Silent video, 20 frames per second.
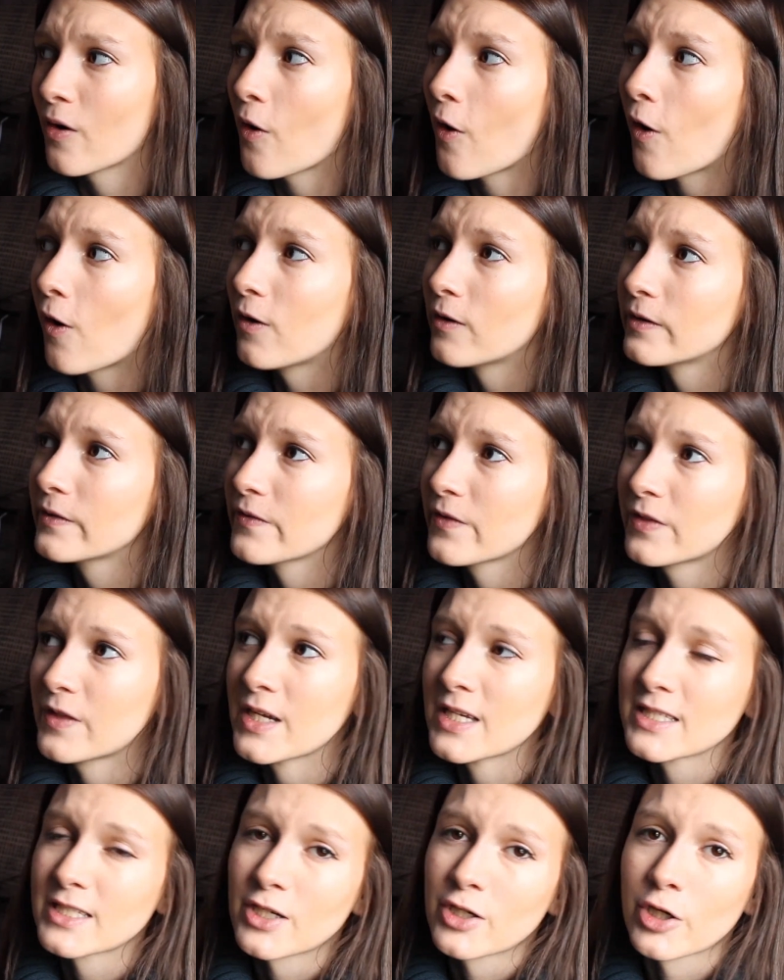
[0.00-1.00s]
all of the
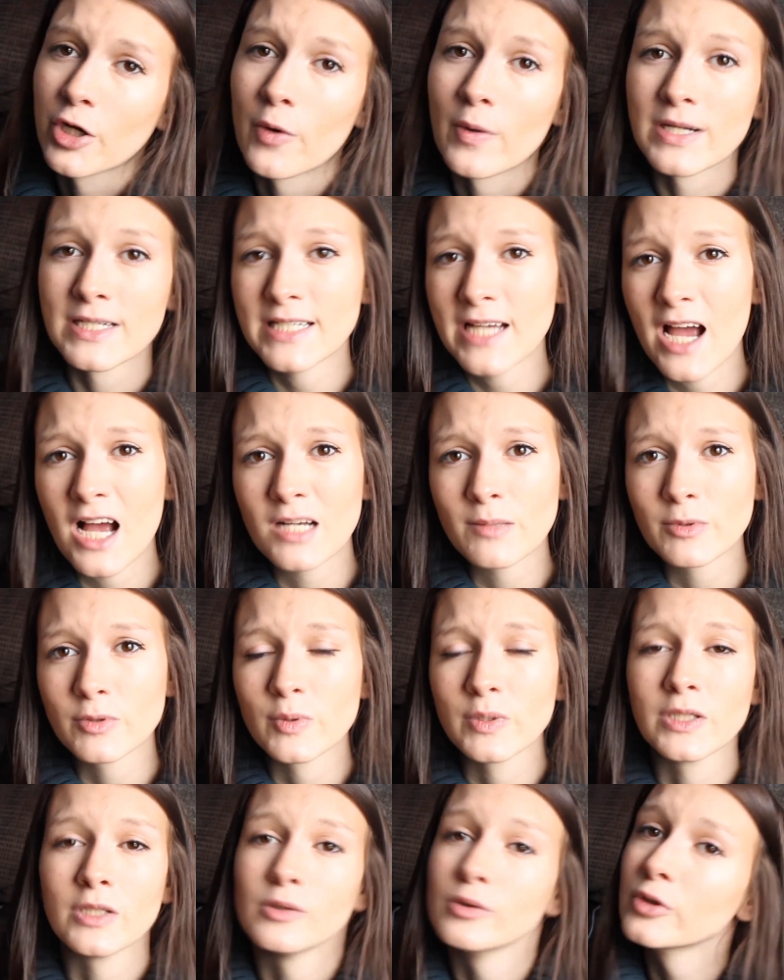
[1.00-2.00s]
things that are going down
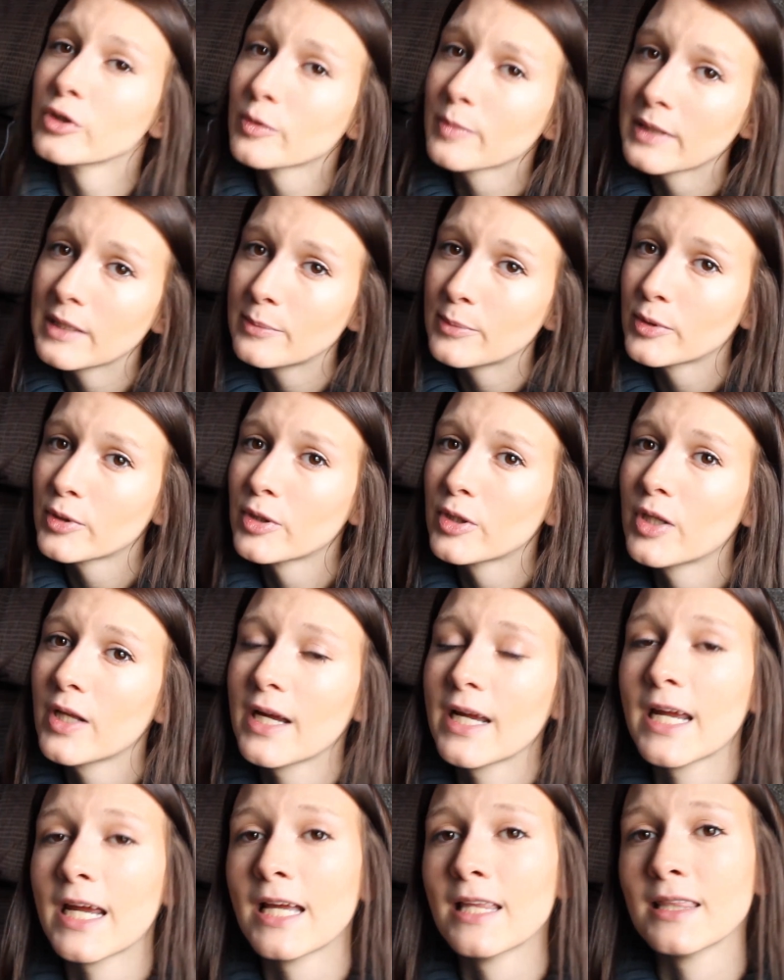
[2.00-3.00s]
between the lunar people
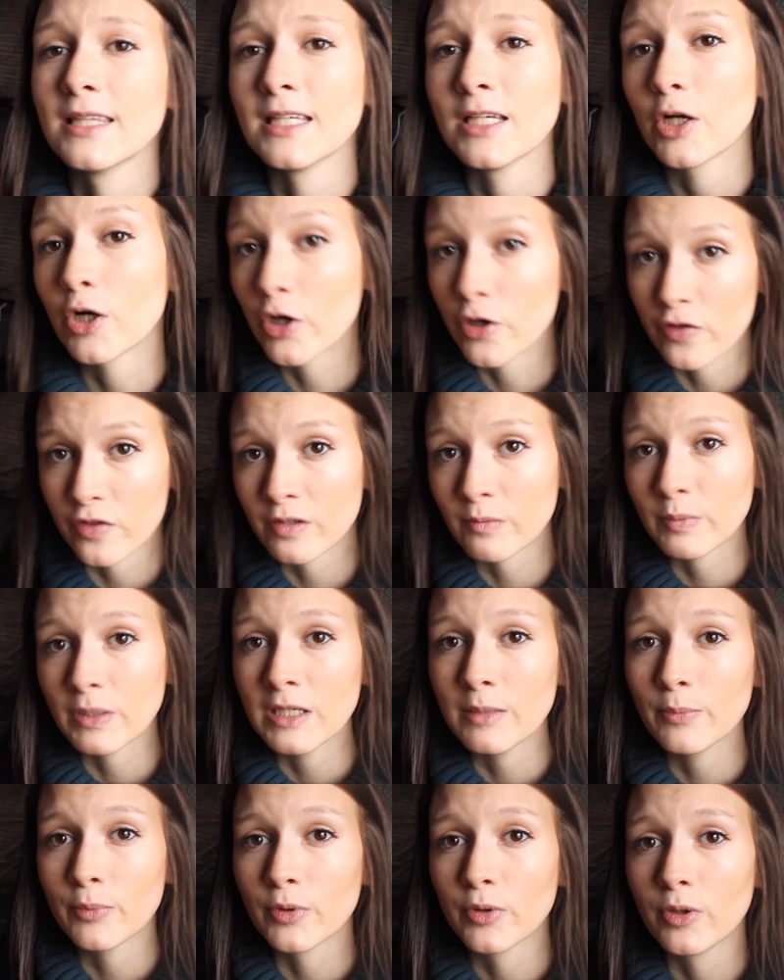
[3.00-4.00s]
and the earthen
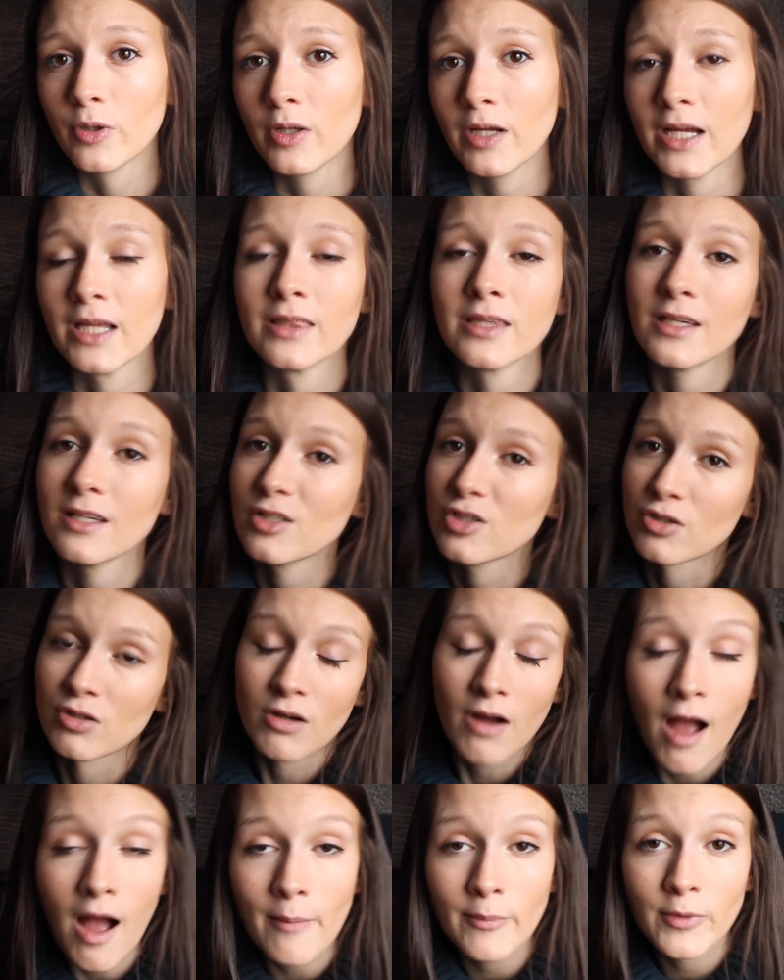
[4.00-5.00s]
people and the Eastern
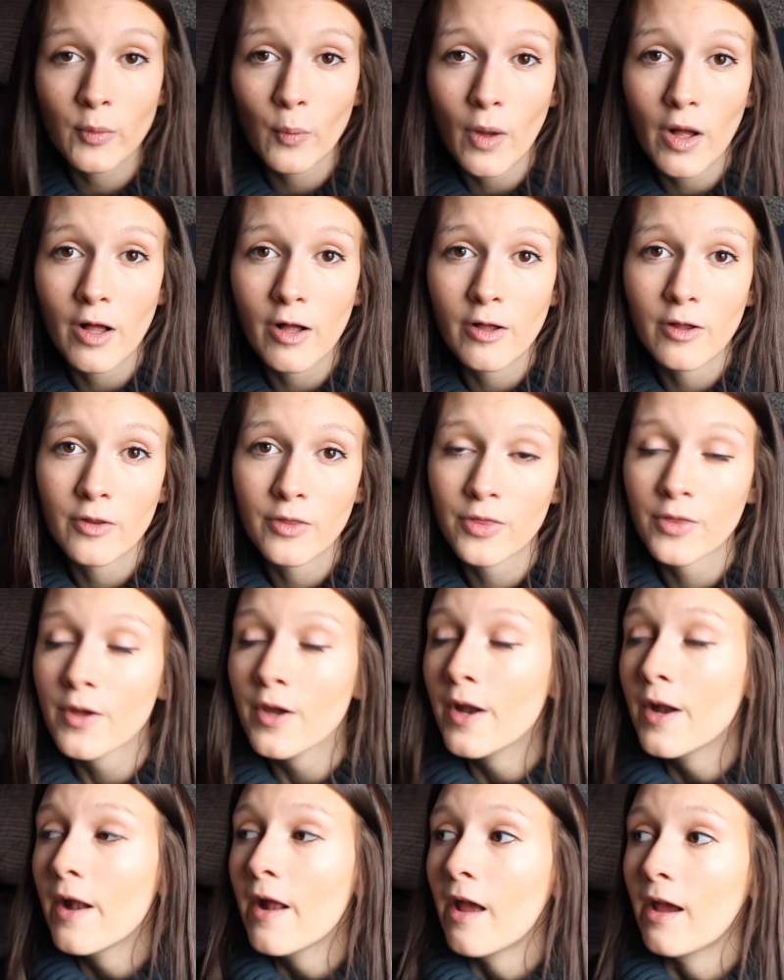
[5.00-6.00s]
Commonwealth
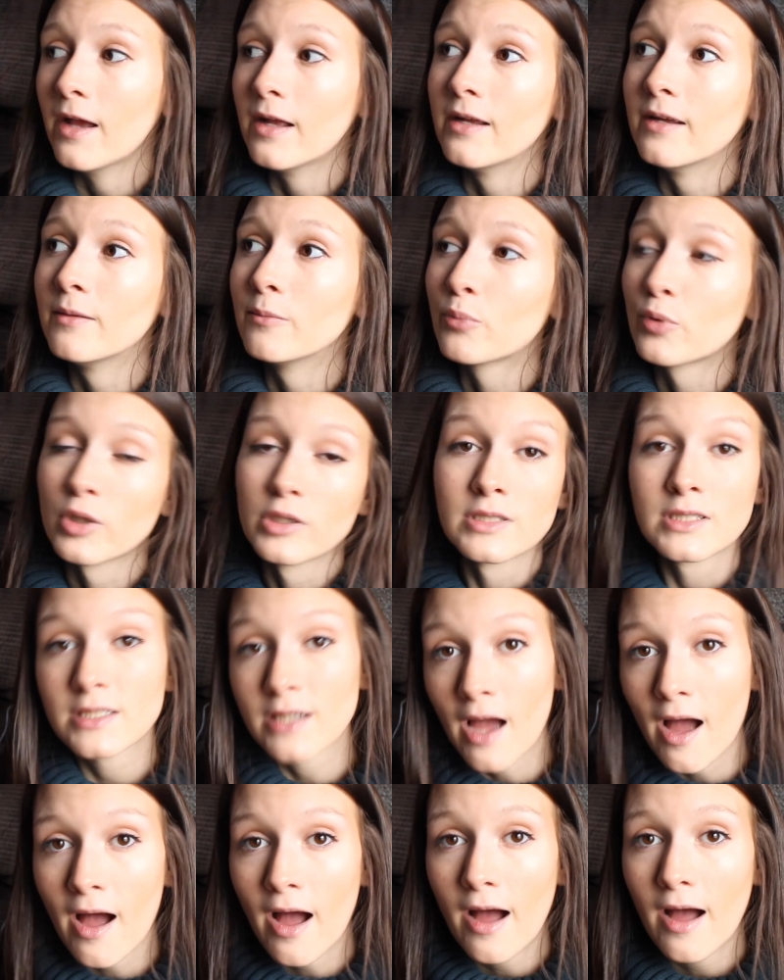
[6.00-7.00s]
and Prince
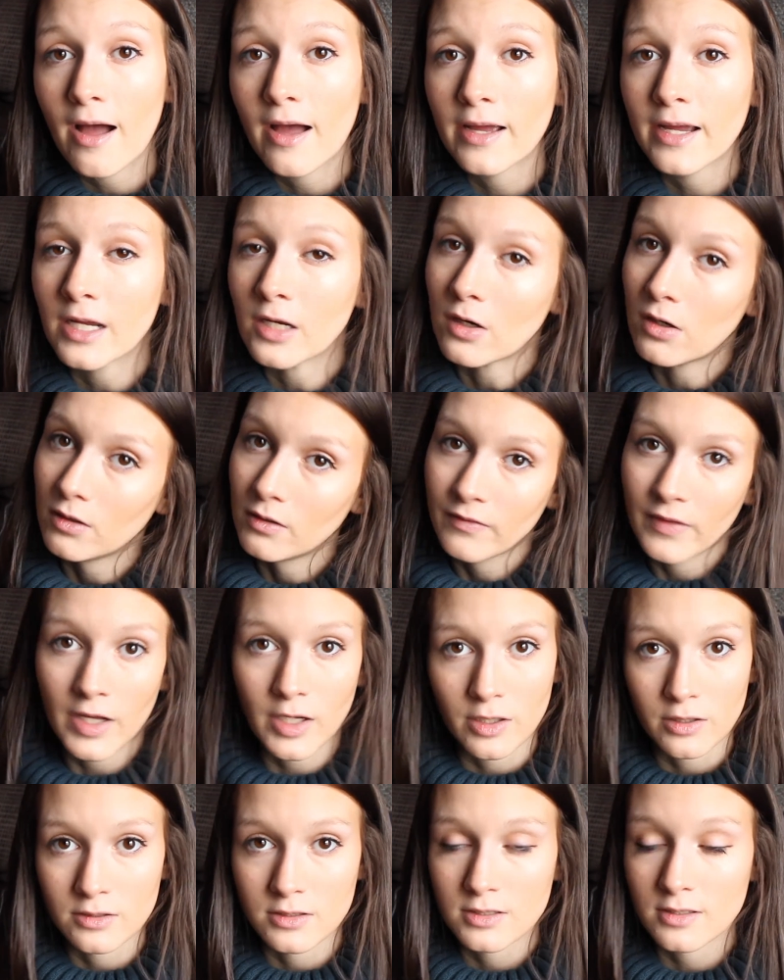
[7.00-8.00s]
Kai and all of that
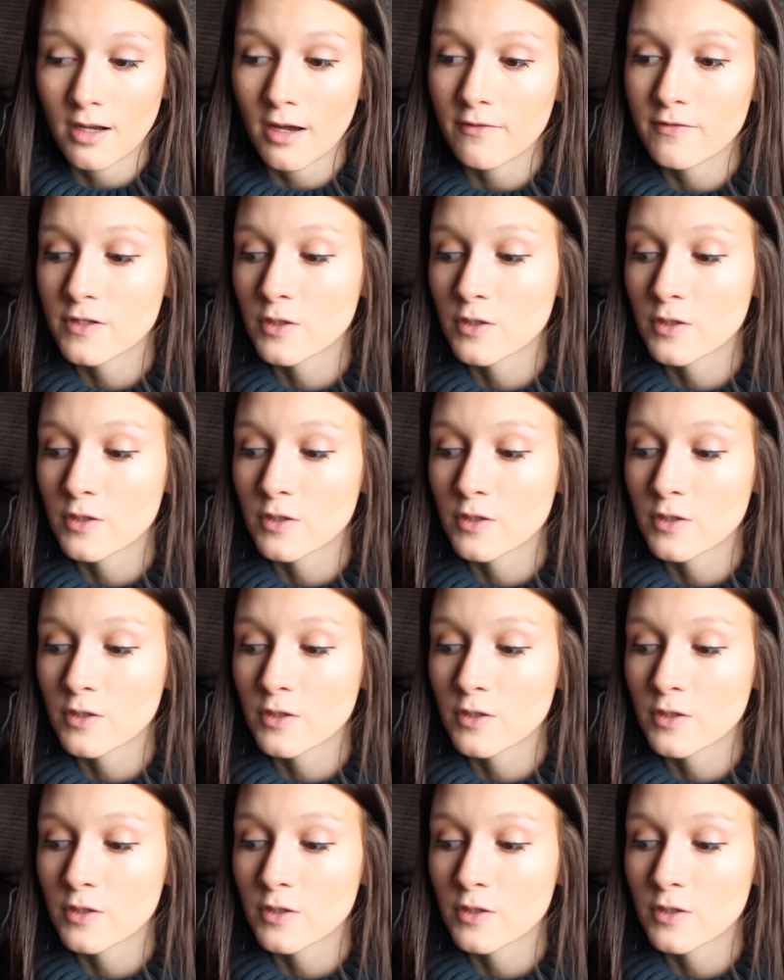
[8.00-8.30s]
good stuff.